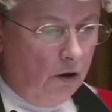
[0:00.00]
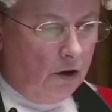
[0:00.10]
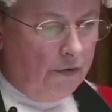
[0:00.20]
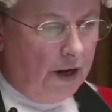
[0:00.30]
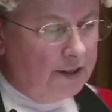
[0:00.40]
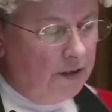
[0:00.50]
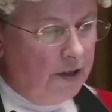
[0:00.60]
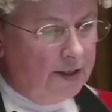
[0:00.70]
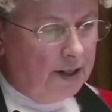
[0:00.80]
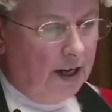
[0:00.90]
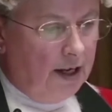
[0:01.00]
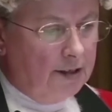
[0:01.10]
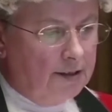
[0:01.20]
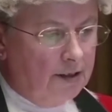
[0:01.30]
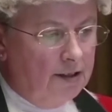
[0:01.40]
On the facts of this
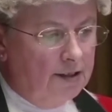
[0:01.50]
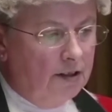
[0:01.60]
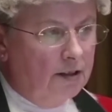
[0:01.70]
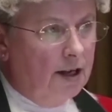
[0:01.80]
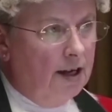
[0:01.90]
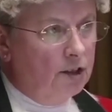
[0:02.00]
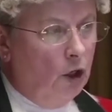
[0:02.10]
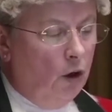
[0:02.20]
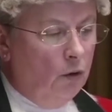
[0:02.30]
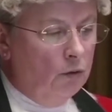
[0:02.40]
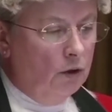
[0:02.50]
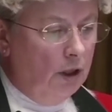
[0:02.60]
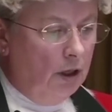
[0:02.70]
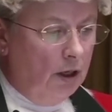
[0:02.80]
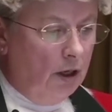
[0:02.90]
case, considered as a whole,
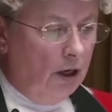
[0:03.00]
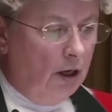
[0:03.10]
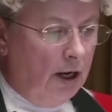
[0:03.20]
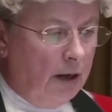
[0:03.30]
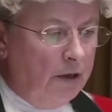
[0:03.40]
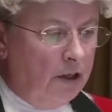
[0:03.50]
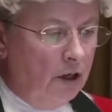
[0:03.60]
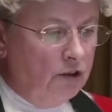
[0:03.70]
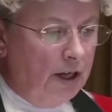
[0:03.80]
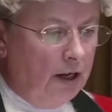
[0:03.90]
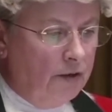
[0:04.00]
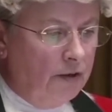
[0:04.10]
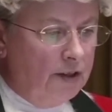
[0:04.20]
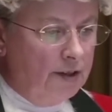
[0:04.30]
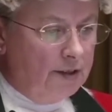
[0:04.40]
I am in no doubt
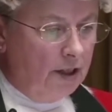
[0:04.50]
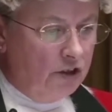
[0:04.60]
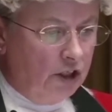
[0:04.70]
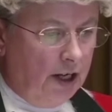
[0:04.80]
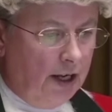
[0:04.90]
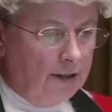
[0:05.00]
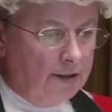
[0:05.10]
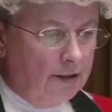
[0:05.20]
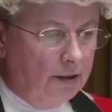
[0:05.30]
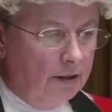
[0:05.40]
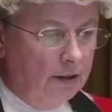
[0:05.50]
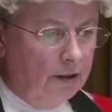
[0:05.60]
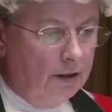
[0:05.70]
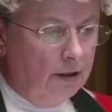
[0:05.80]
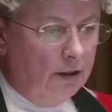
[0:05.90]
that this is such a case.
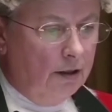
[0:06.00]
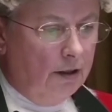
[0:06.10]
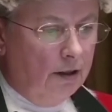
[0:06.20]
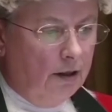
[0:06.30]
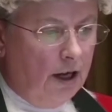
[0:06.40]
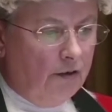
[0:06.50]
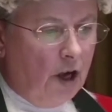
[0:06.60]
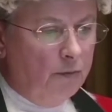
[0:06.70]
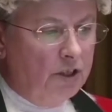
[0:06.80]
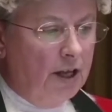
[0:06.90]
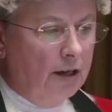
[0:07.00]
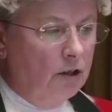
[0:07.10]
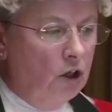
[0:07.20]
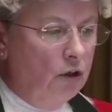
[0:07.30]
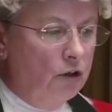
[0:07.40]
I have come to that
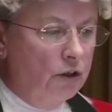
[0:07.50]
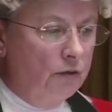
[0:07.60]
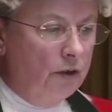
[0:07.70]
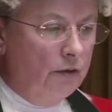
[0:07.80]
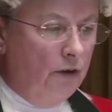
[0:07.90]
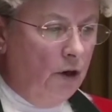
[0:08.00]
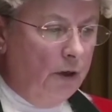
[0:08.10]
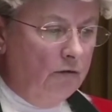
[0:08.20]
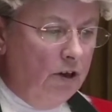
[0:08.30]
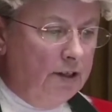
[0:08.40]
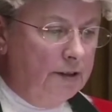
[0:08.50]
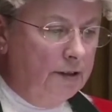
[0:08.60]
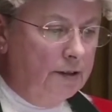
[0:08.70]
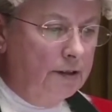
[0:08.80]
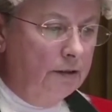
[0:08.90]
conclusion for the following
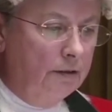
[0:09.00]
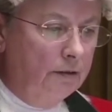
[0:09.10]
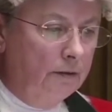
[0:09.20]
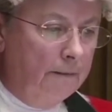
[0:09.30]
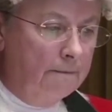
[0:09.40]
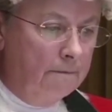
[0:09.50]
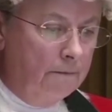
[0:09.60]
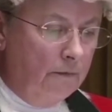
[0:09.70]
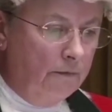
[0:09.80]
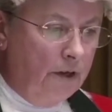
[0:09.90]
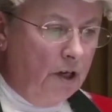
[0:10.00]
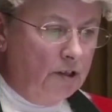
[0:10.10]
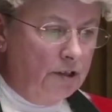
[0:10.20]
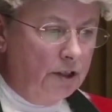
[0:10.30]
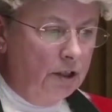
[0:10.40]
reasons.
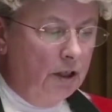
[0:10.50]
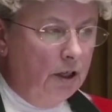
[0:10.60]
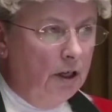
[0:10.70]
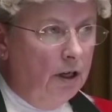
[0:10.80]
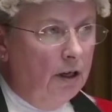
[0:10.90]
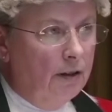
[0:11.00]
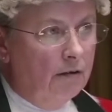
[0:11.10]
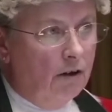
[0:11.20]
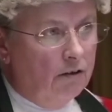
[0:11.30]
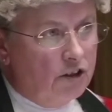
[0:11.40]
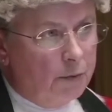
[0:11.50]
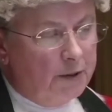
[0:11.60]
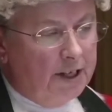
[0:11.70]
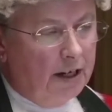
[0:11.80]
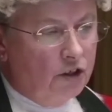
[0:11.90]
First, there are a
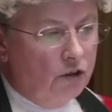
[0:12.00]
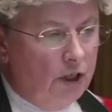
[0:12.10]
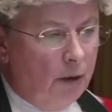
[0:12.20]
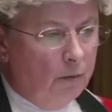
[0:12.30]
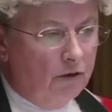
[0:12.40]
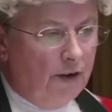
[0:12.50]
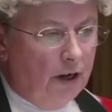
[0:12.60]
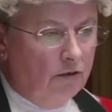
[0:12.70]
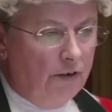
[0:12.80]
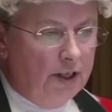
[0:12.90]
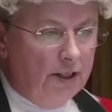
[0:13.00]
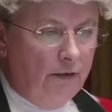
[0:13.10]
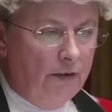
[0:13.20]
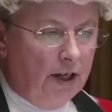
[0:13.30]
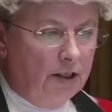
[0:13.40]
substantial number of aggravating
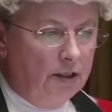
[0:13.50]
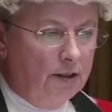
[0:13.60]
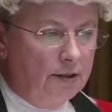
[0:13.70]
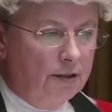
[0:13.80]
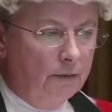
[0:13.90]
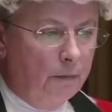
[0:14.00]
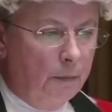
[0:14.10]
factors.